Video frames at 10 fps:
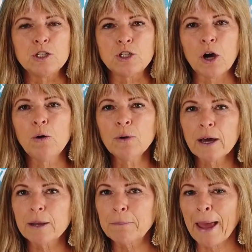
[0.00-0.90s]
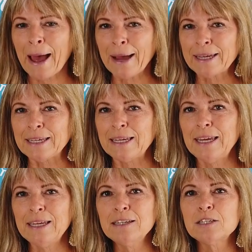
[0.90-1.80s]
Don't unpack it
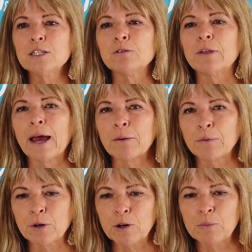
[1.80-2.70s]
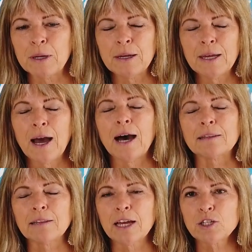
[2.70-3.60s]
into that room
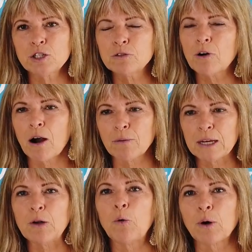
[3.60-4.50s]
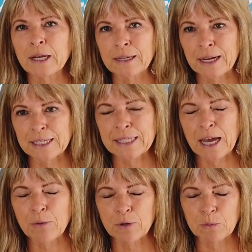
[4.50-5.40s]
unless you've already organized
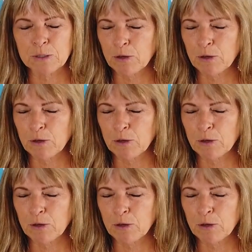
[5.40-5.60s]
that room.